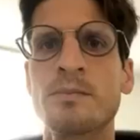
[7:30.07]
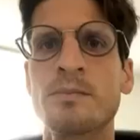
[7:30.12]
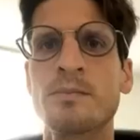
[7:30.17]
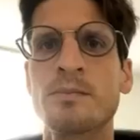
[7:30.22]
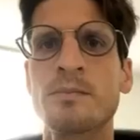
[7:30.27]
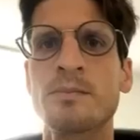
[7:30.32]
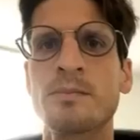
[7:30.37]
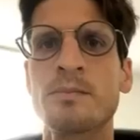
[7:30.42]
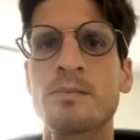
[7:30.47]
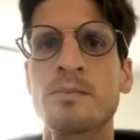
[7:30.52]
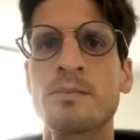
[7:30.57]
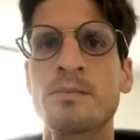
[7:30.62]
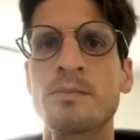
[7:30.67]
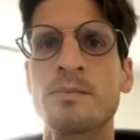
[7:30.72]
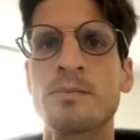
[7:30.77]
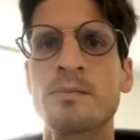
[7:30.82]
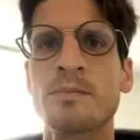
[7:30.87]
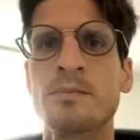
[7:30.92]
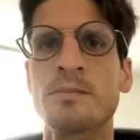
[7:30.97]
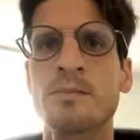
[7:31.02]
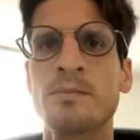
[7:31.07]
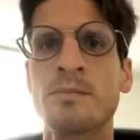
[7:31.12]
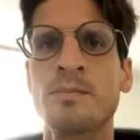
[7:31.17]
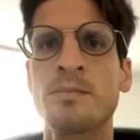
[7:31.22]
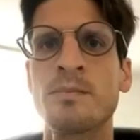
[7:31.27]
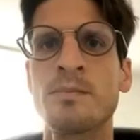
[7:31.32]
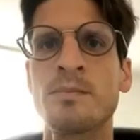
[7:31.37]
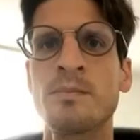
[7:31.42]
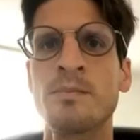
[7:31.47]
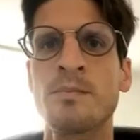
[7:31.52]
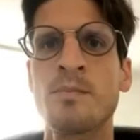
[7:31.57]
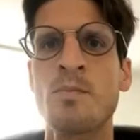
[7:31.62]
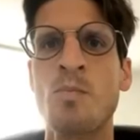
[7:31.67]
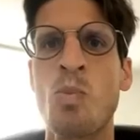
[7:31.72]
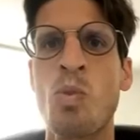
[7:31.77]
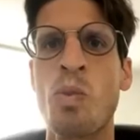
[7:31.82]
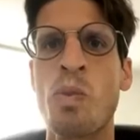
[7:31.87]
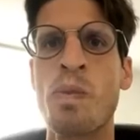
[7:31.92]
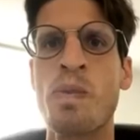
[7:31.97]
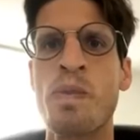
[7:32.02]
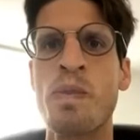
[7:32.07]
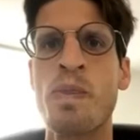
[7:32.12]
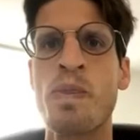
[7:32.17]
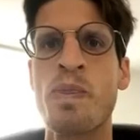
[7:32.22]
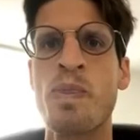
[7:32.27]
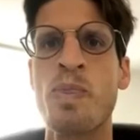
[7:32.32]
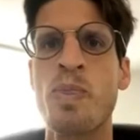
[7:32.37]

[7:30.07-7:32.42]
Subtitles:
(silent)